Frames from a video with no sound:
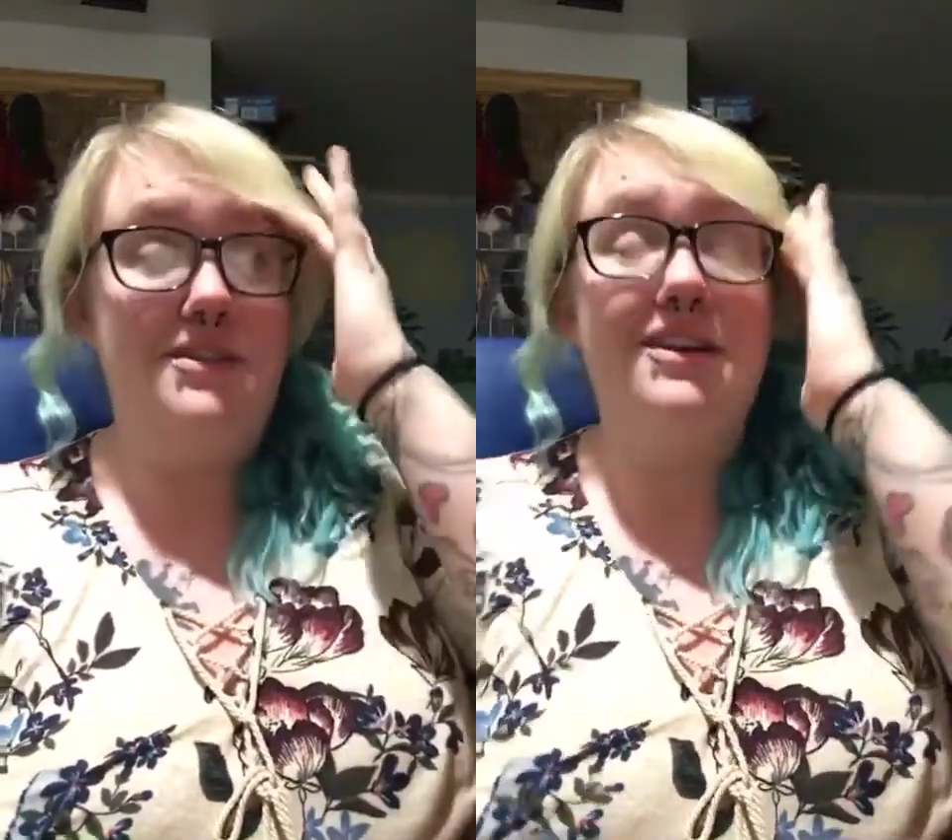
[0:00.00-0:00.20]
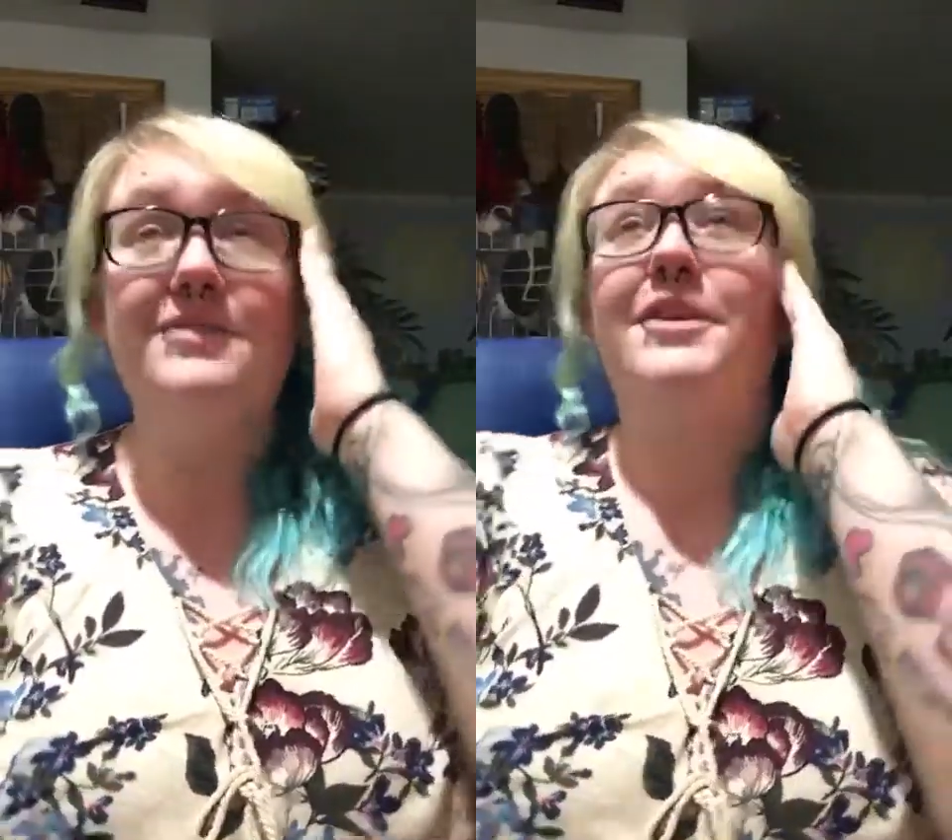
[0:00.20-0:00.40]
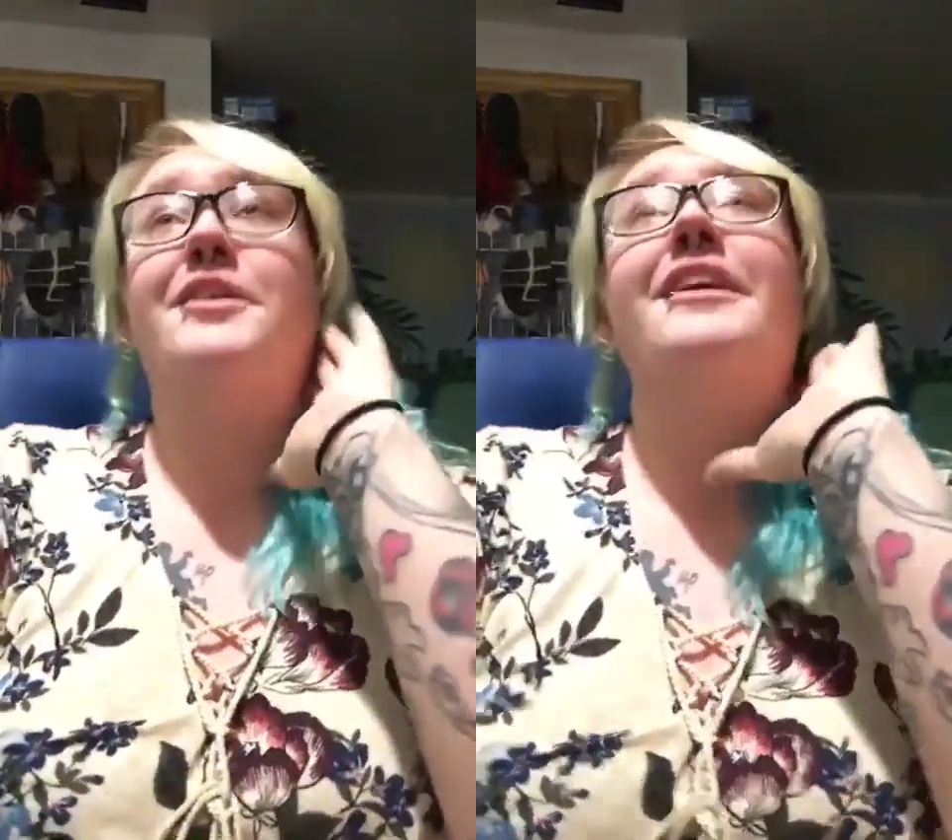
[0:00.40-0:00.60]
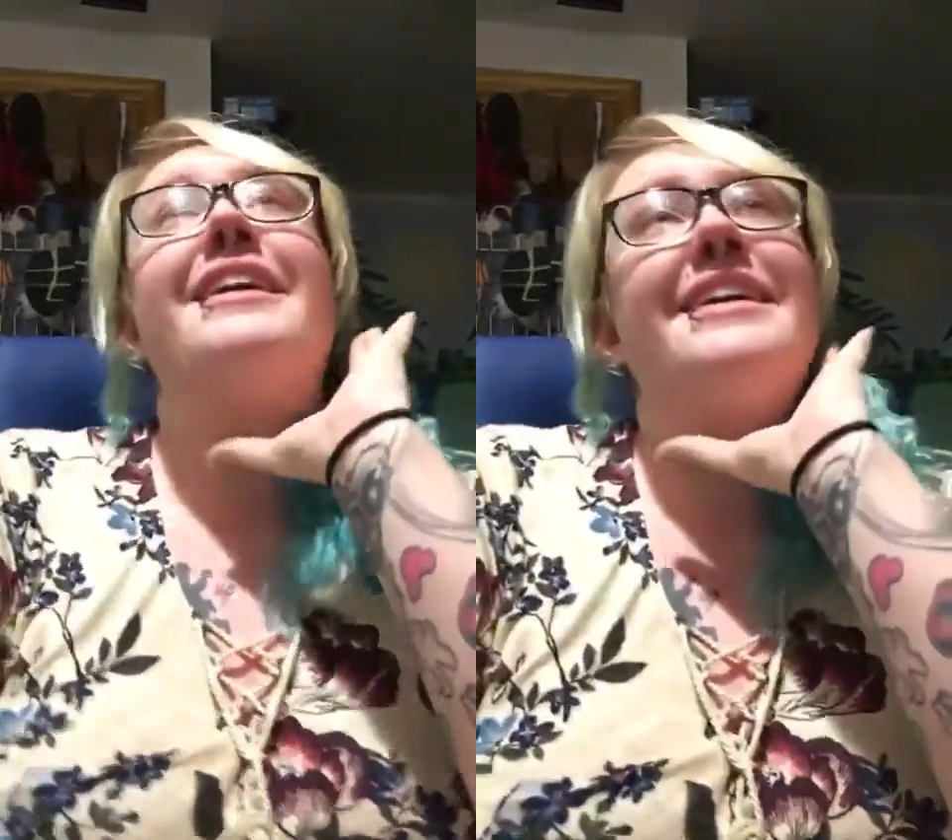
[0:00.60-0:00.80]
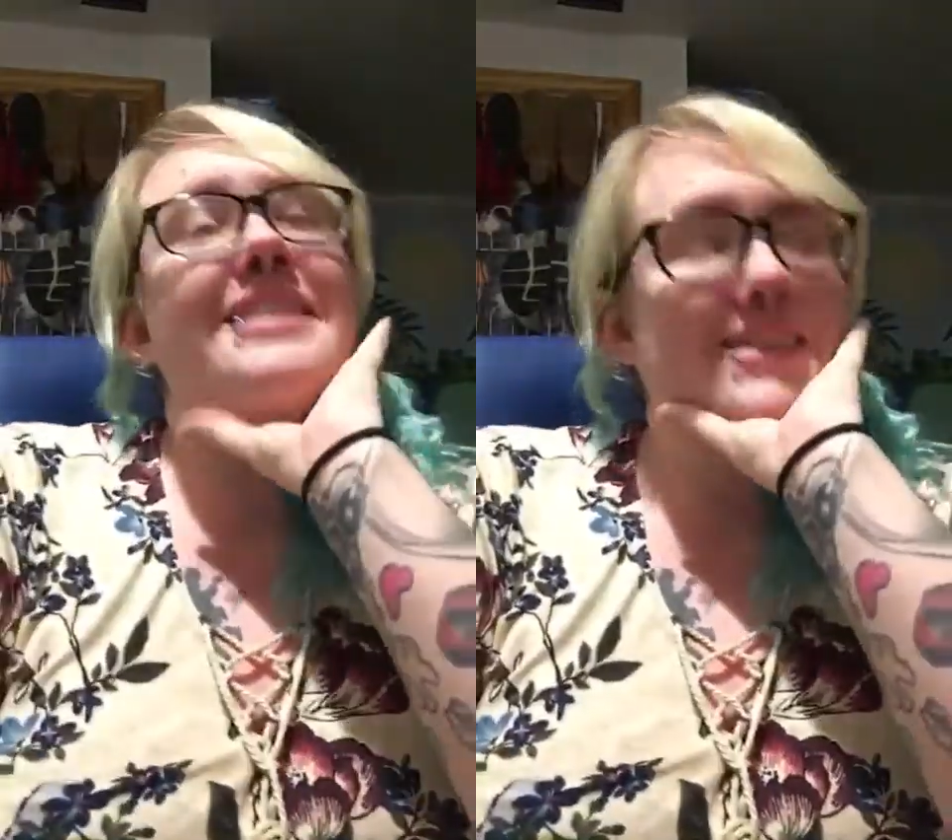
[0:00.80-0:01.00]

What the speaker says: sorry for crying.